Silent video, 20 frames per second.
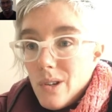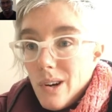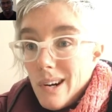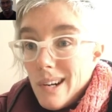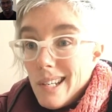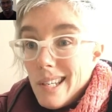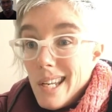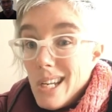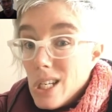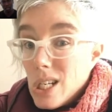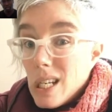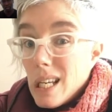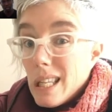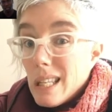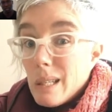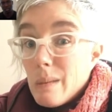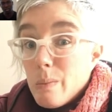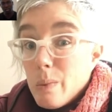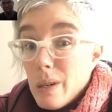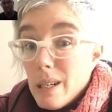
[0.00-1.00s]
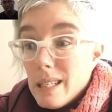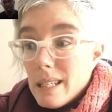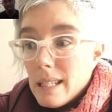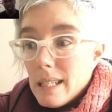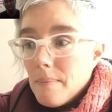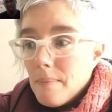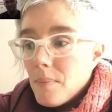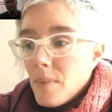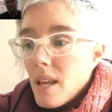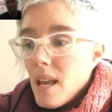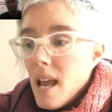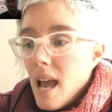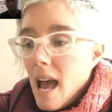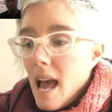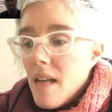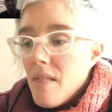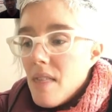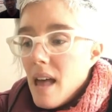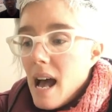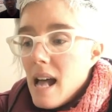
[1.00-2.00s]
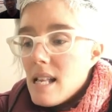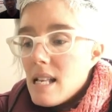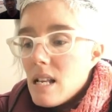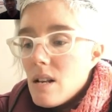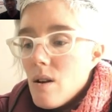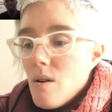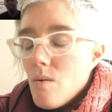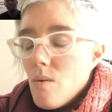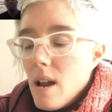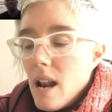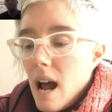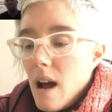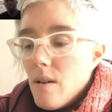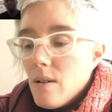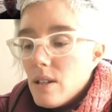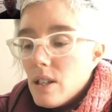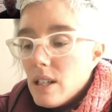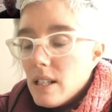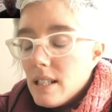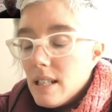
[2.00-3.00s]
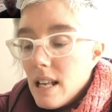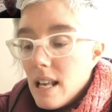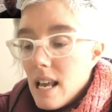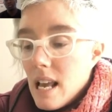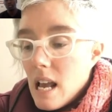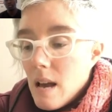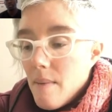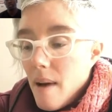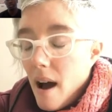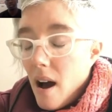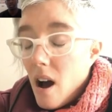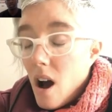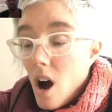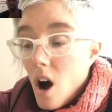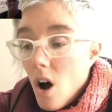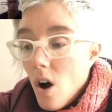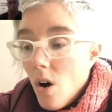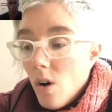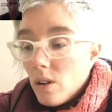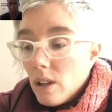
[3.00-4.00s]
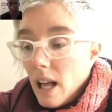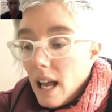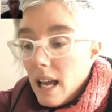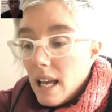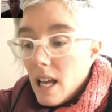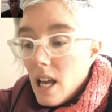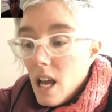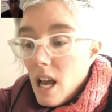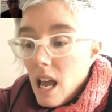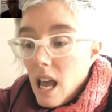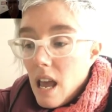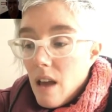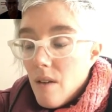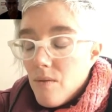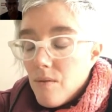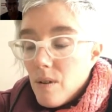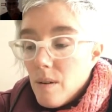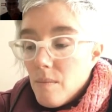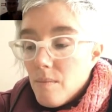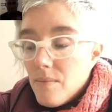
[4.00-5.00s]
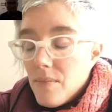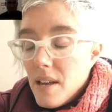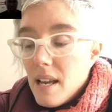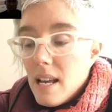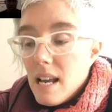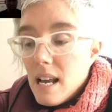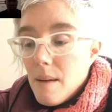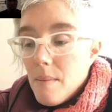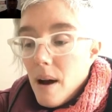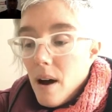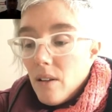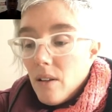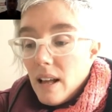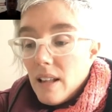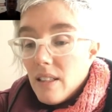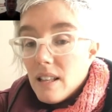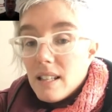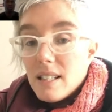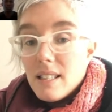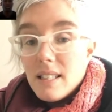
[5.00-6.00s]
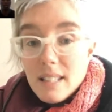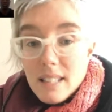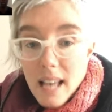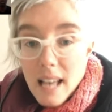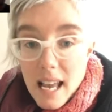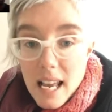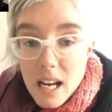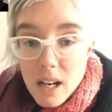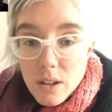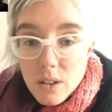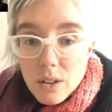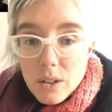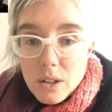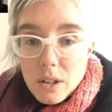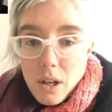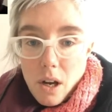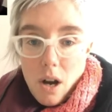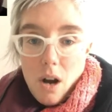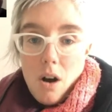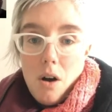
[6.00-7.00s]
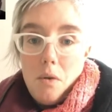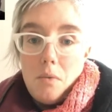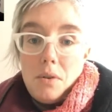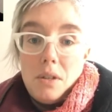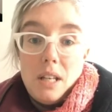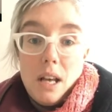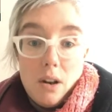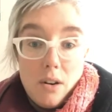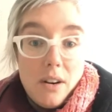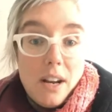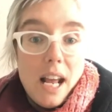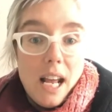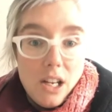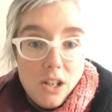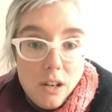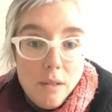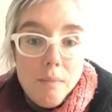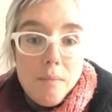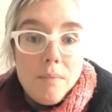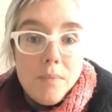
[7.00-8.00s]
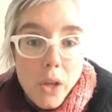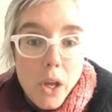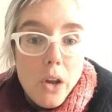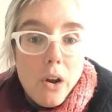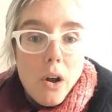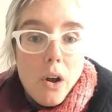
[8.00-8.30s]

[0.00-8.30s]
started teaching in this prison, and that's when I was just thinking about, like, if I'm thinking about, like, the scales of segregation,